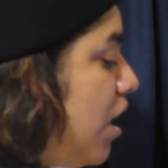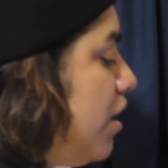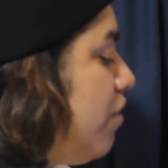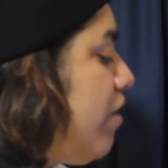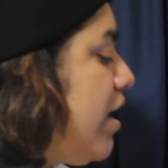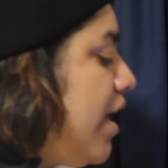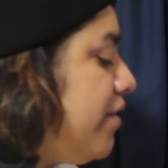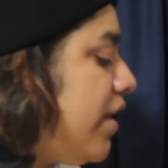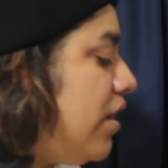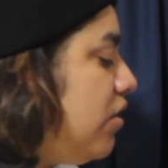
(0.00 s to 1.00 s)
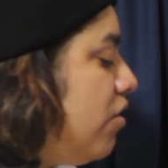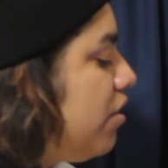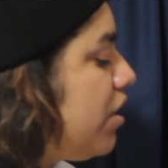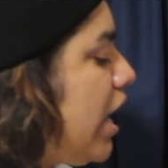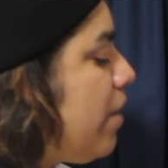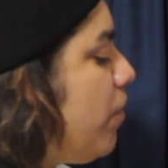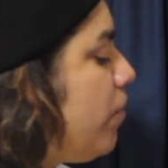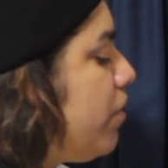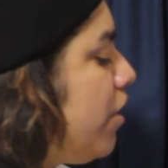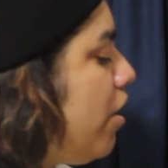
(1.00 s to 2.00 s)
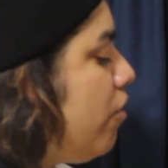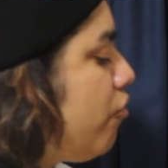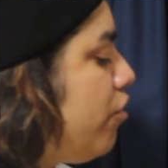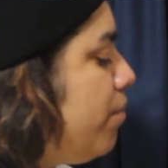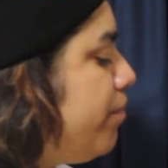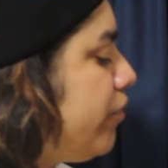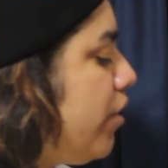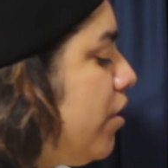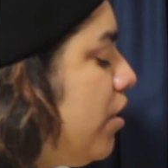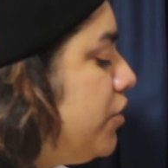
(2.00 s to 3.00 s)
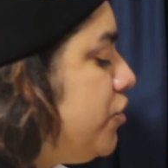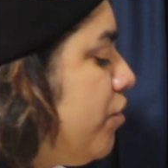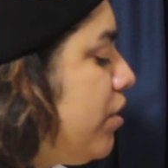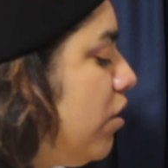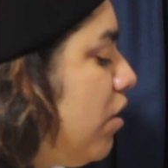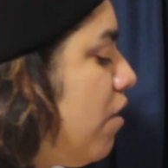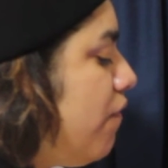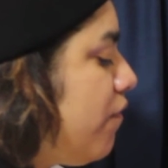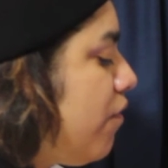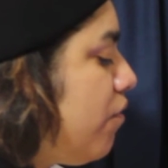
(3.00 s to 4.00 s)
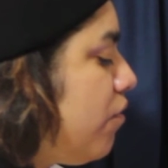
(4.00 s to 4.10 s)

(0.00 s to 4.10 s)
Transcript: I realize that a lot of K-pop girl groups are doing a lot of